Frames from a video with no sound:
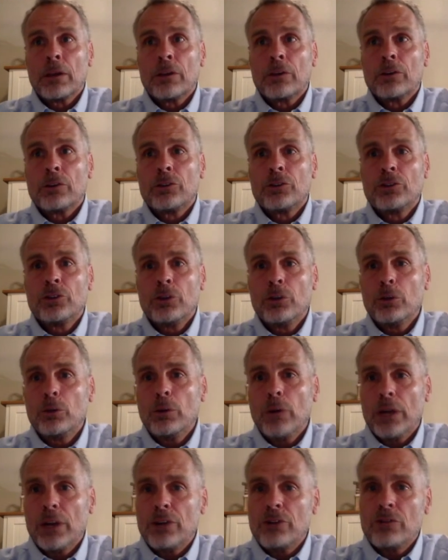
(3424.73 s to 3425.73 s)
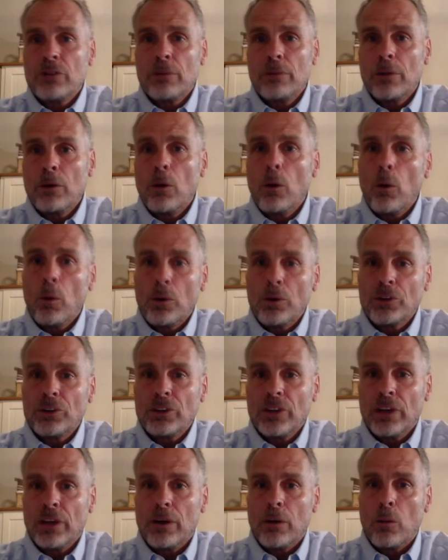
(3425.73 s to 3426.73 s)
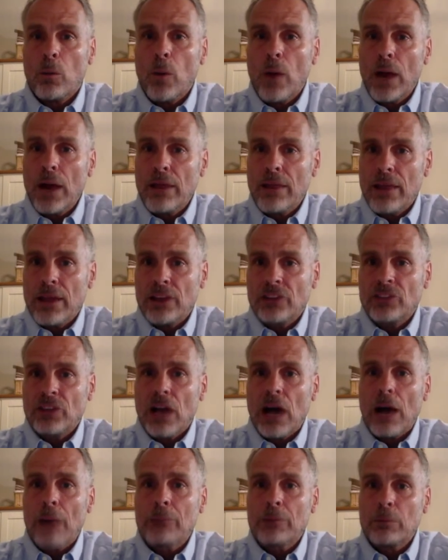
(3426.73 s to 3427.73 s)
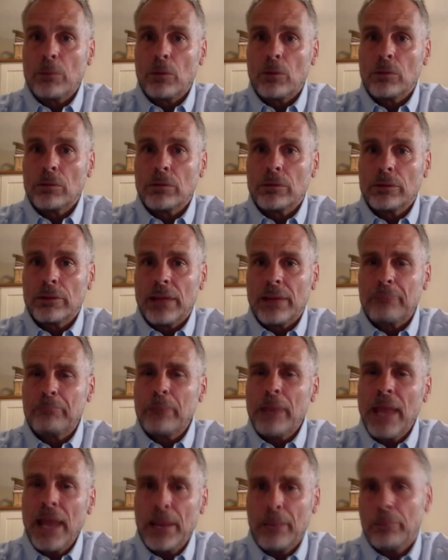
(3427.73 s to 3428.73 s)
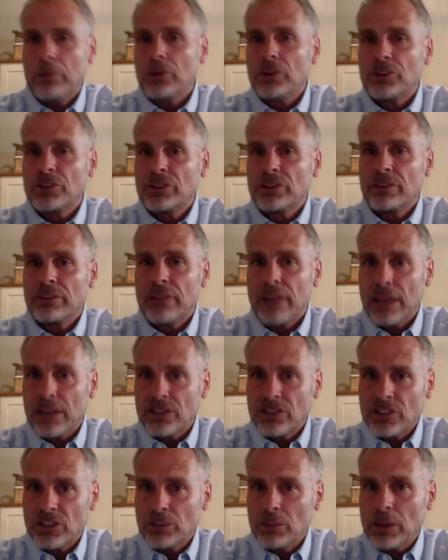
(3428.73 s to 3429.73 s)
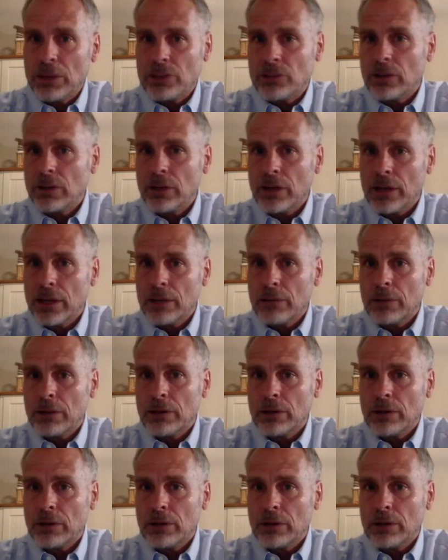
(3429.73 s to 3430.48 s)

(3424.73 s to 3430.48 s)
shoe and trim the horse in a way that is optimal, that pampers that suspensory ligament.